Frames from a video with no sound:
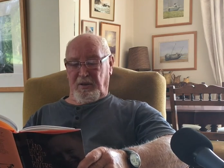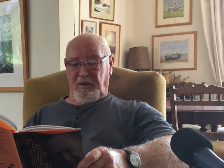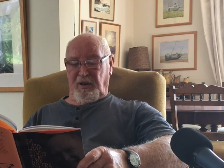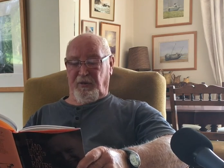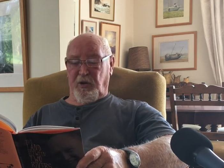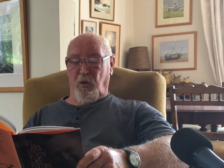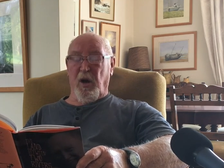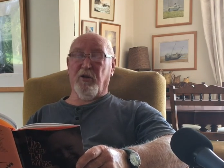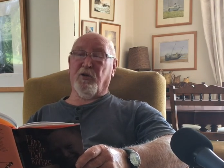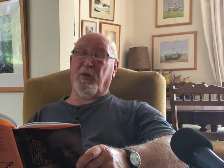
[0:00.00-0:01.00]
and a few
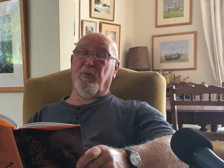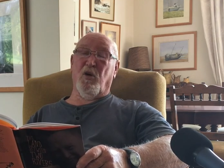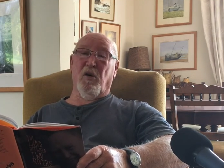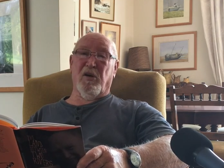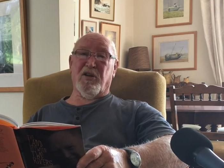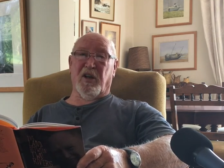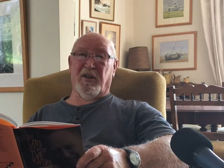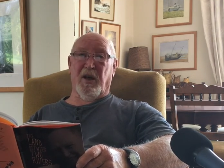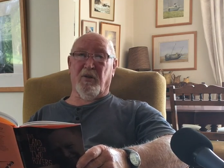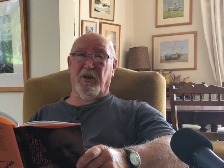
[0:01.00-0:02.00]
hundred more
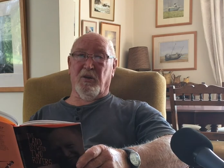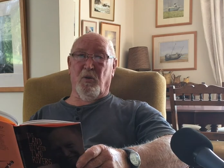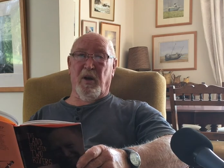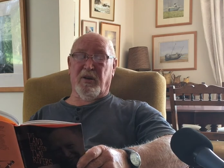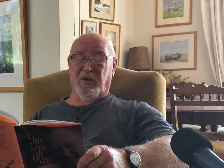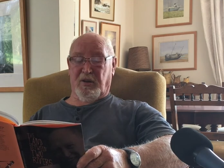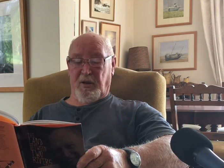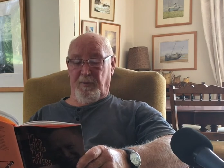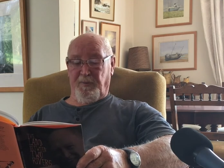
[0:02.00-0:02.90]
set down in the west.